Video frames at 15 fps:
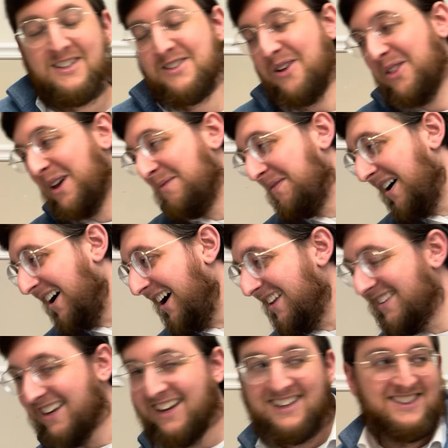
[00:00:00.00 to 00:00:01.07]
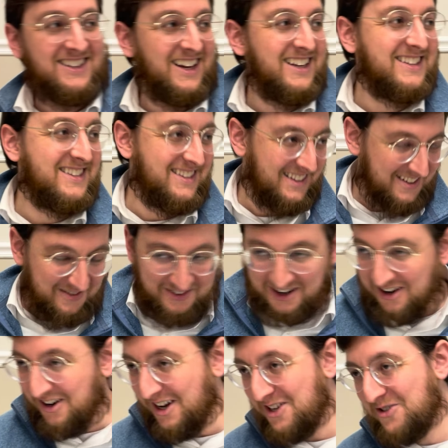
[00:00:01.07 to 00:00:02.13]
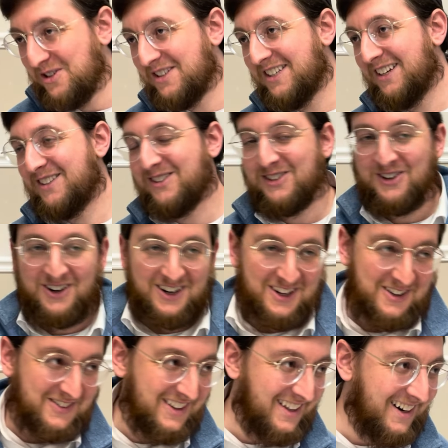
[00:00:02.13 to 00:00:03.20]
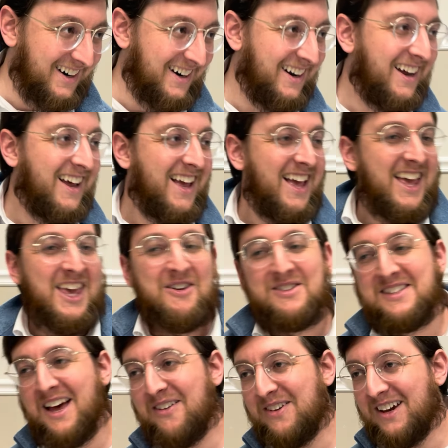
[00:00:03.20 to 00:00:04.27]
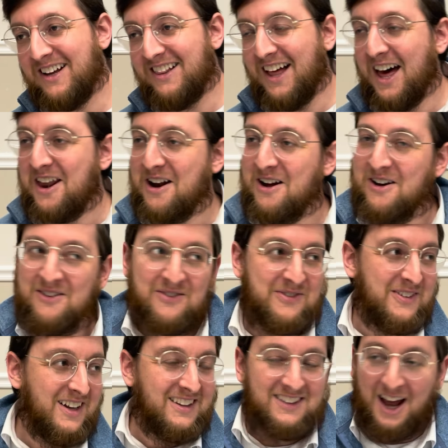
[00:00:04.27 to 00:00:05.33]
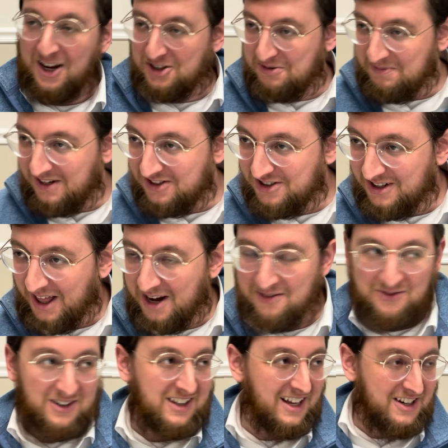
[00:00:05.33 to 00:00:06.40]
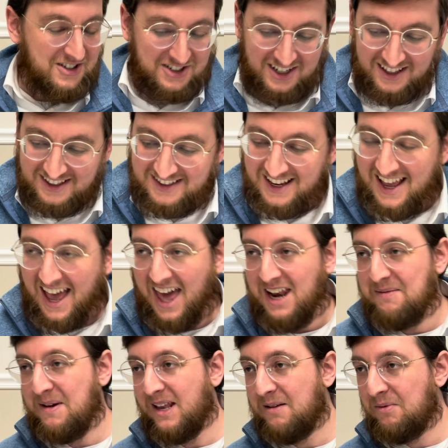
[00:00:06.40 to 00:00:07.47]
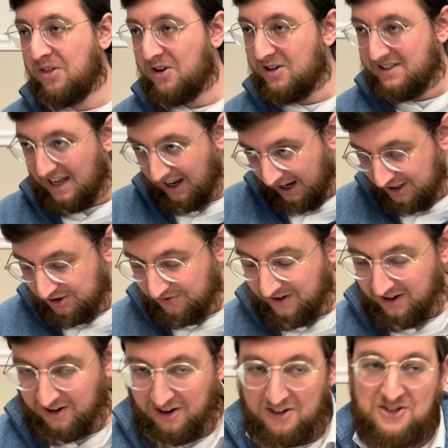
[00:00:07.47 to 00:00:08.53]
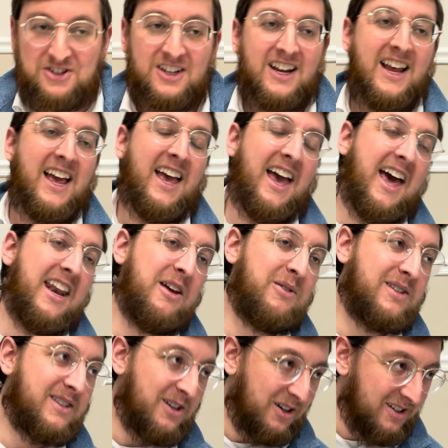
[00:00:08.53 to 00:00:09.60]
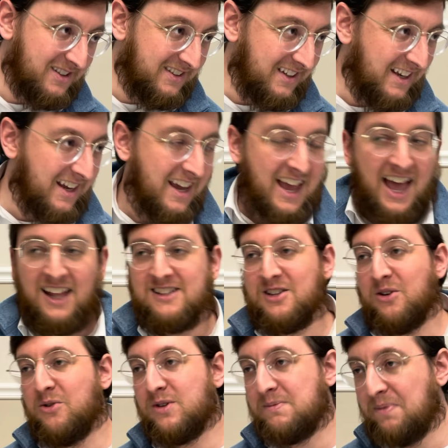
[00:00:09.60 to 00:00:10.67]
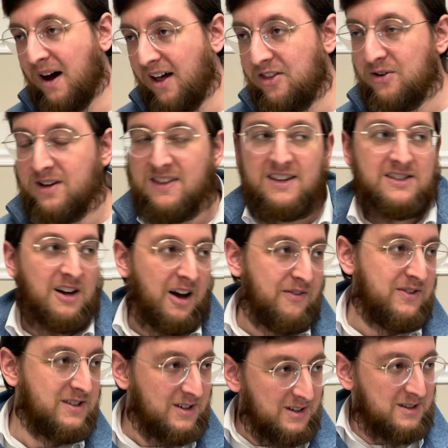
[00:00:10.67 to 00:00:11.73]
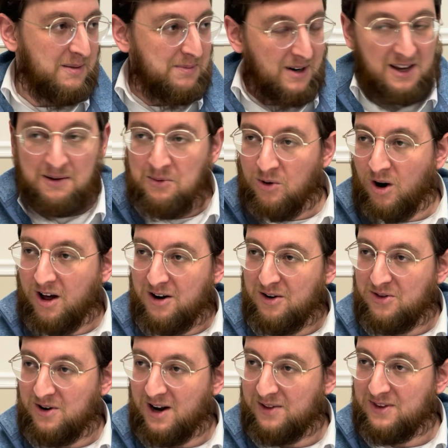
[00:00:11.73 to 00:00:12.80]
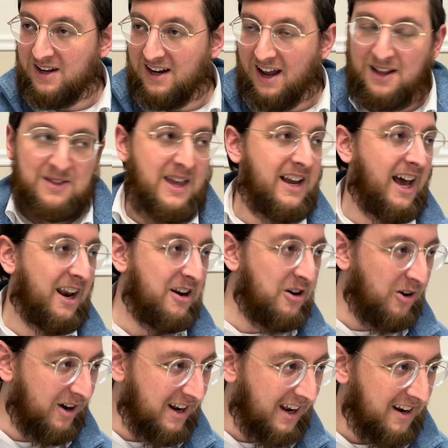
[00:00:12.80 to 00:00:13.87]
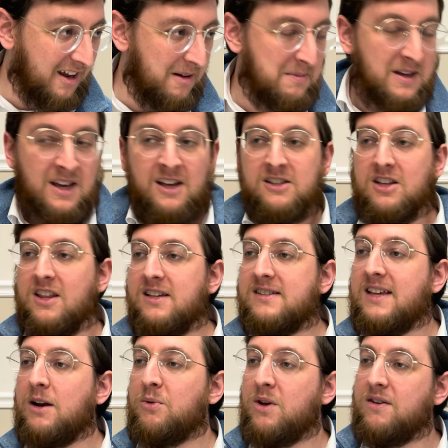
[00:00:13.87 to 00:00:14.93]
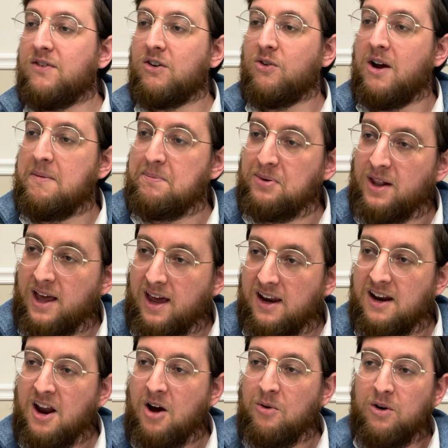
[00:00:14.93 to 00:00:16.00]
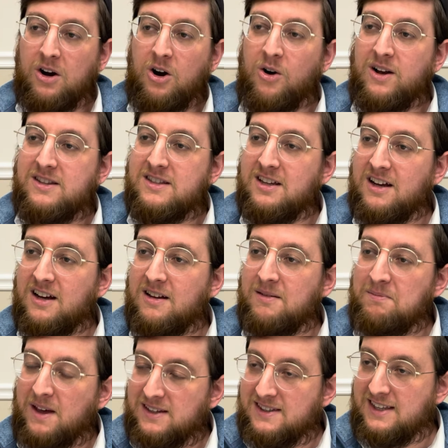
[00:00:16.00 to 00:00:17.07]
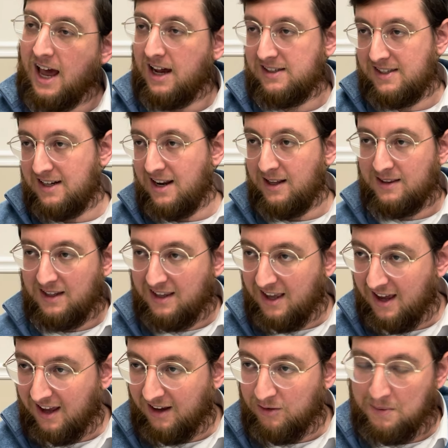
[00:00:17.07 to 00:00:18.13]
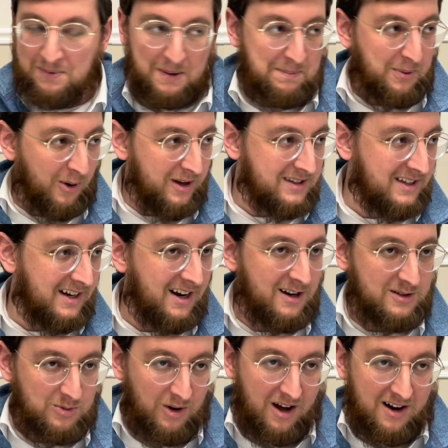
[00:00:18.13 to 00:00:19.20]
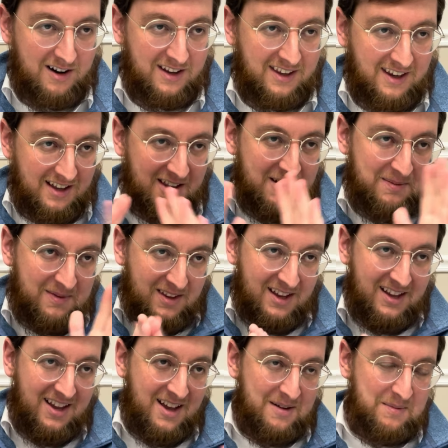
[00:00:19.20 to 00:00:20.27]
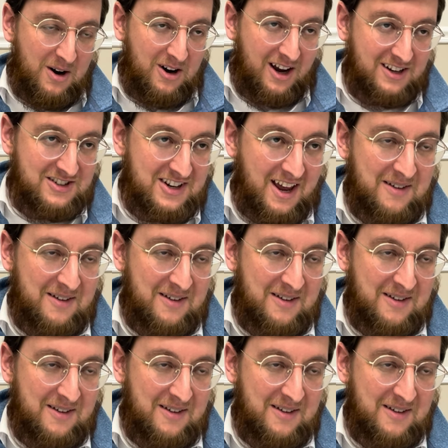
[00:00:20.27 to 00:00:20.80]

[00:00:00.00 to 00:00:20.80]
So the Gemara tells us very interesting story over there. He was having a lot of tashmish, a lot of relations, and it made him thirsty. Achashverosh. and he was thirsty, and so he was bothering these officers to bring him water throughout the night. They got annoyed at him, so they said, we have a great plan. We're going to assassinate the king. We'll put poison in his water, kill him, Baruch Hashem.